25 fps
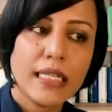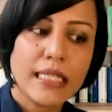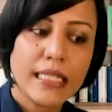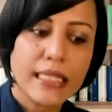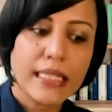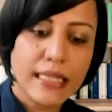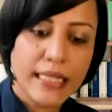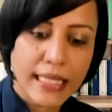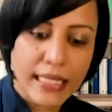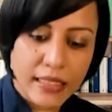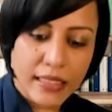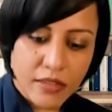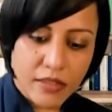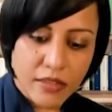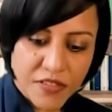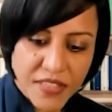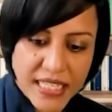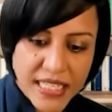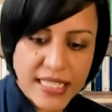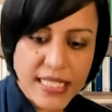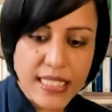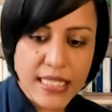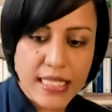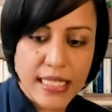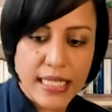the
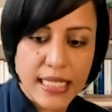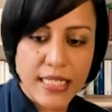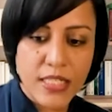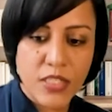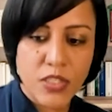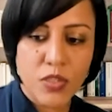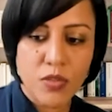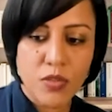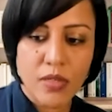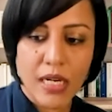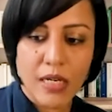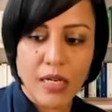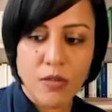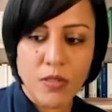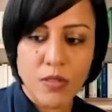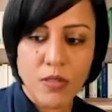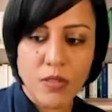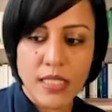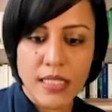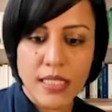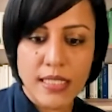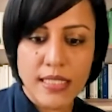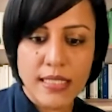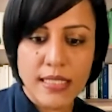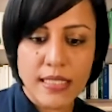reason they stood out
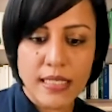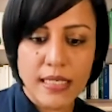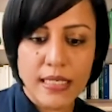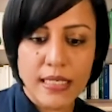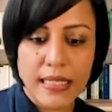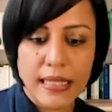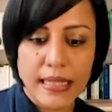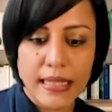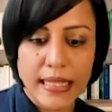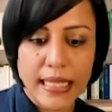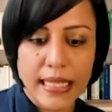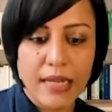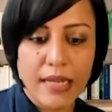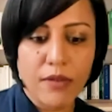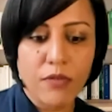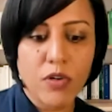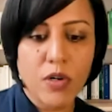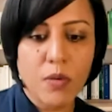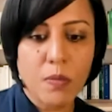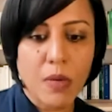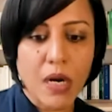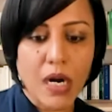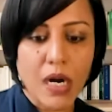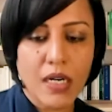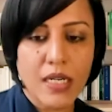is they were
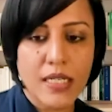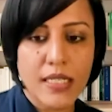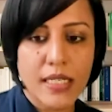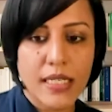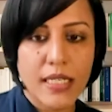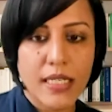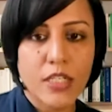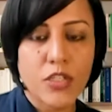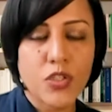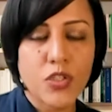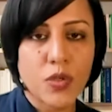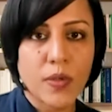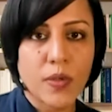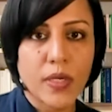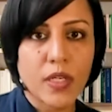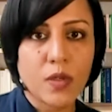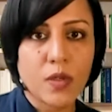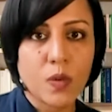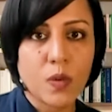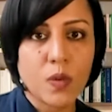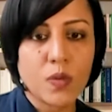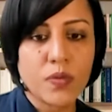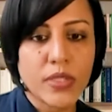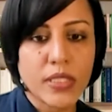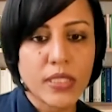marketing during
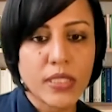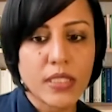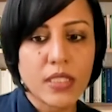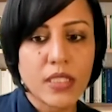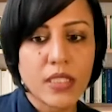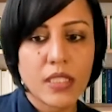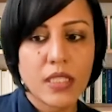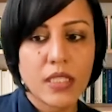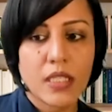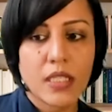COVID,